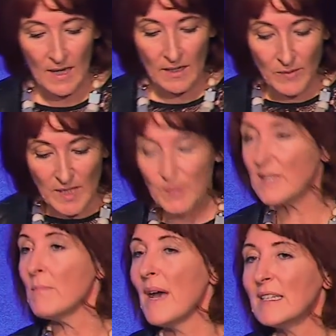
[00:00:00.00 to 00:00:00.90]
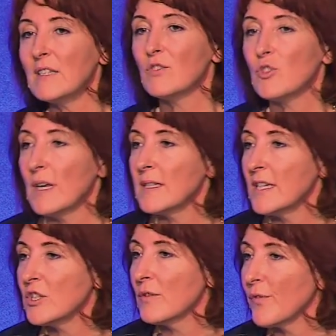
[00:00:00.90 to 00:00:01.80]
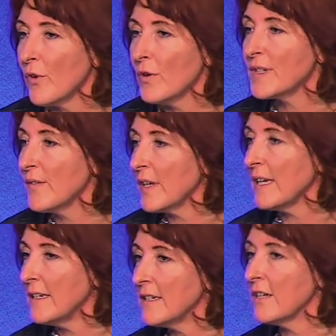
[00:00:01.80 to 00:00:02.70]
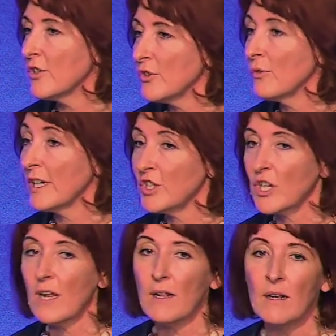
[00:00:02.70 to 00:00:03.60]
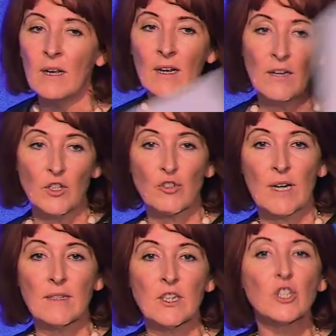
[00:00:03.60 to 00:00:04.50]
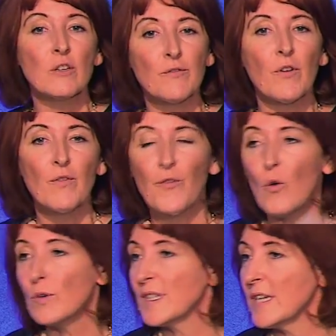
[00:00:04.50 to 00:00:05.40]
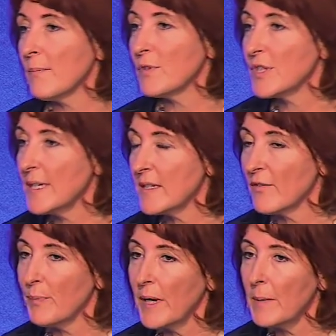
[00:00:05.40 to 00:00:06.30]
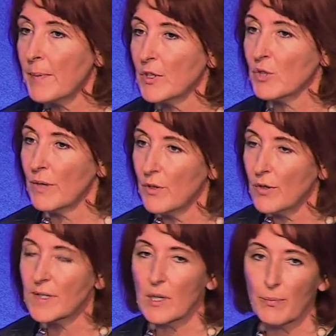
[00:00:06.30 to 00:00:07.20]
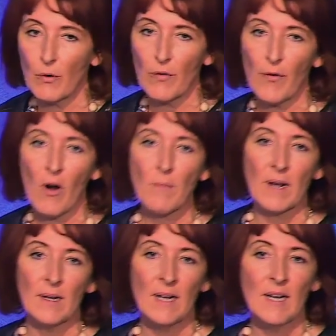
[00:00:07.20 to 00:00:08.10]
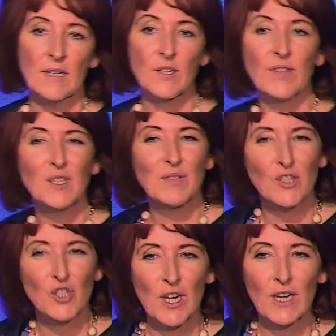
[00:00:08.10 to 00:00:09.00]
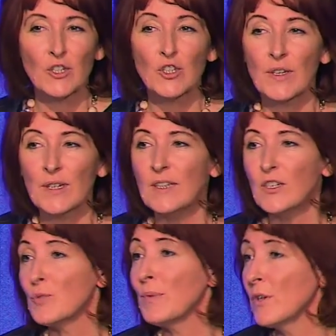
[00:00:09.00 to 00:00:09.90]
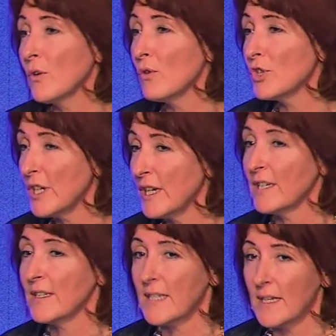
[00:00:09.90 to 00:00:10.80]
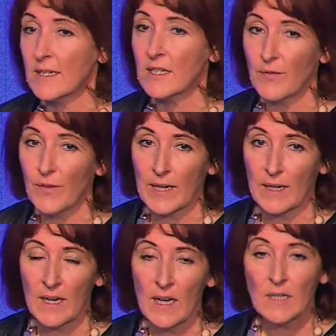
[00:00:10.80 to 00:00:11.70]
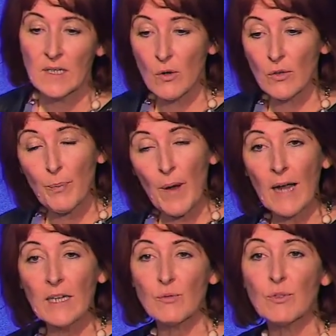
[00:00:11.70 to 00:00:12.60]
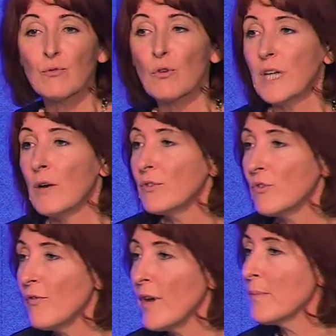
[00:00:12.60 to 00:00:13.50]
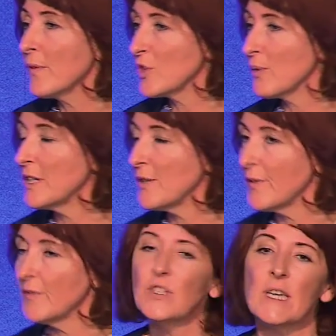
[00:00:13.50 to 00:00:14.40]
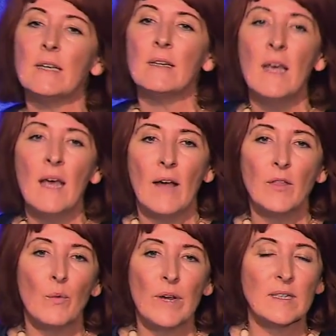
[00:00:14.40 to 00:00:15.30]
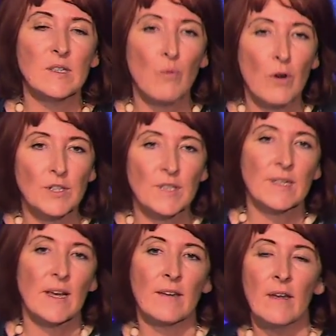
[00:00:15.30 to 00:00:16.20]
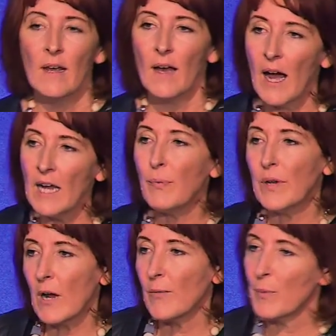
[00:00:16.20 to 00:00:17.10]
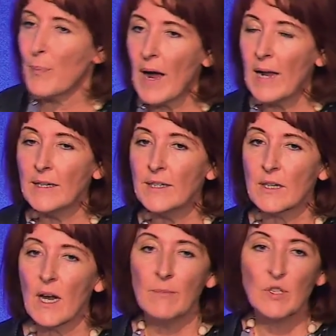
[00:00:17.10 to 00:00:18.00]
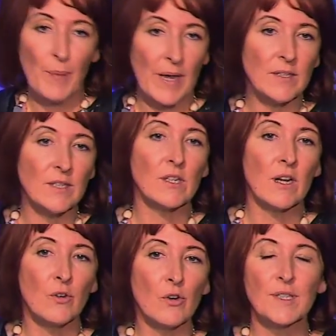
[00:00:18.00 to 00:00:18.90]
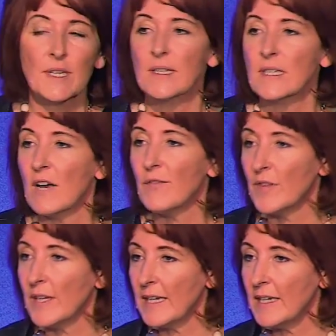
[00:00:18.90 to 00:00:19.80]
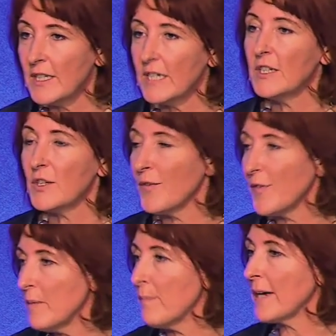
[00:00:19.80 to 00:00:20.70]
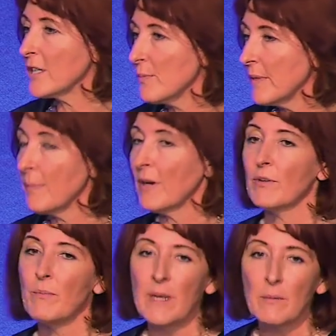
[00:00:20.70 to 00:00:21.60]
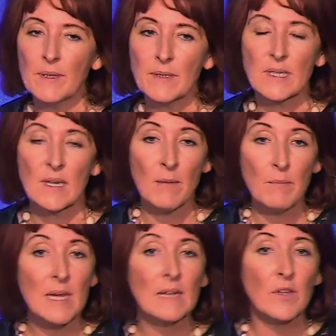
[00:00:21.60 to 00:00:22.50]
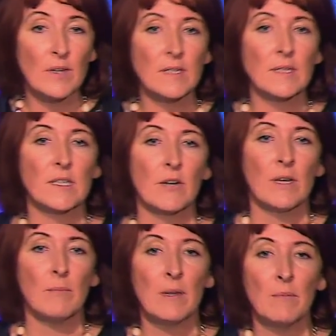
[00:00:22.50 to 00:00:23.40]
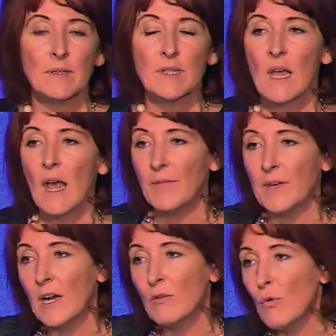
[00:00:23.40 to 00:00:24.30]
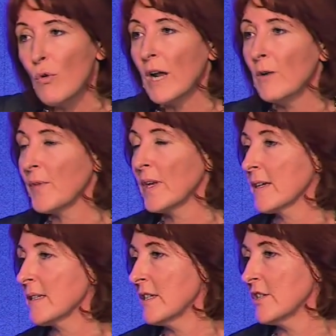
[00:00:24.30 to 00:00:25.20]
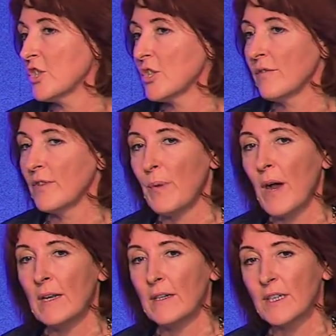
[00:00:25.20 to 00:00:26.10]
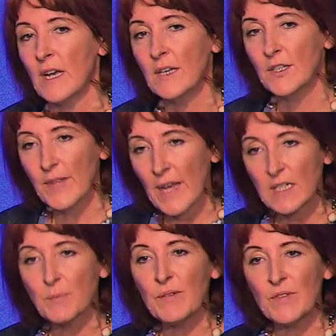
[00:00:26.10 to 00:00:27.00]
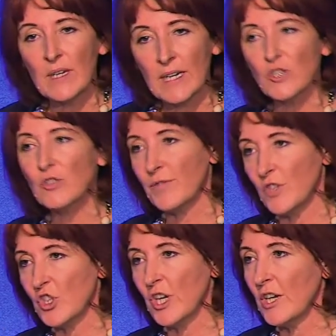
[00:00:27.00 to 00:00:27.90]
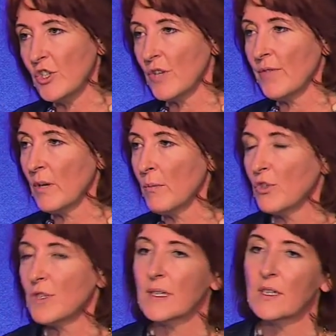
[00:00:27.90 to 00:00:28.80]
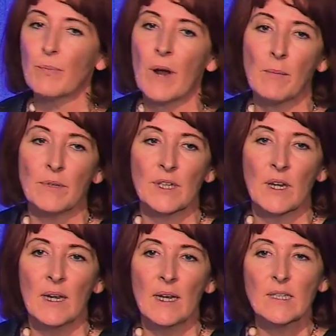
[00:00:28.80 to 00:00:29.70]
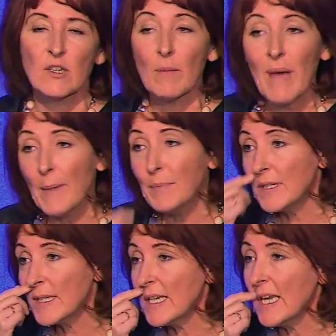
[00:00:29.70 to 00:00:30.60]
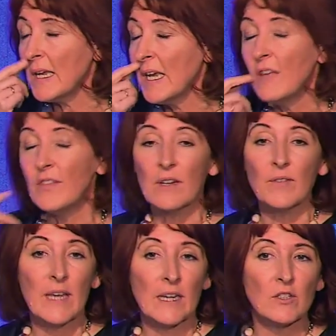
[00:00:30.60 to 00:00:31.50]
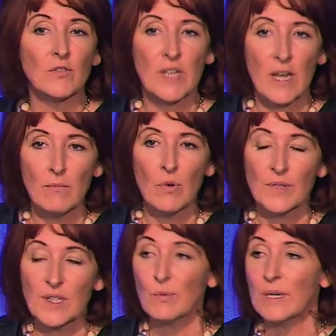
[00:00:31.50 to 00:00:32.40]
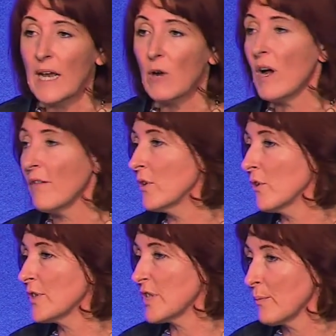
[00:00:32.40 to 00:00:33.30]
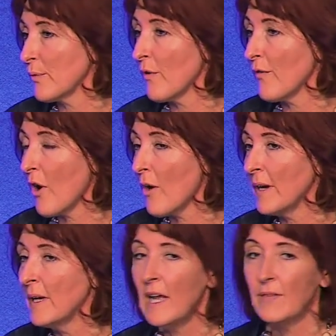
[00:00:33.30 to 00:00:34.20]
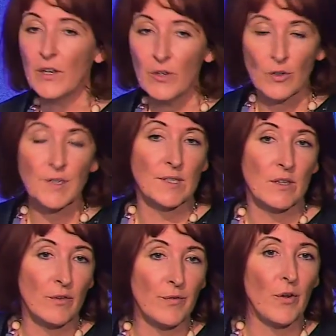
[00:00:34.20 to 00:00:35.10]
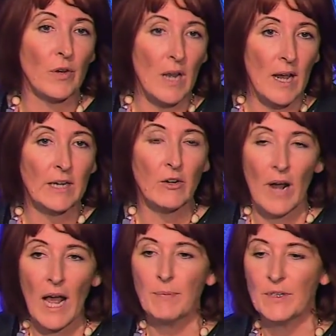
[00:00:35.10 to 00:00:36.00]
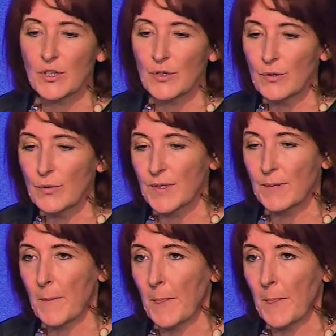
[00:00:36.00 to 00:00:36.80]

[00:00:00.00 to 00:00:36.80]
Now, this was a massive transition for us in the ED at UHL, the transition from 4 staple sheets of paper to a nursing pro forma. So this is a change that needed to be negotiated sensitively. So the pilot was rolled out in November of 2015, and the way it's worked is that I bring out the pilot, I'm dependent on nursing staff in the ED to feed back to me about amendments, I make the necessary amendments, and then I roll out the next edition of the pilot. So that has been the nature of the change in the emergency department. So I'm happy to say that at the end of 10 months, we now have a nursing pro forma that nurses on the front line are happy to use.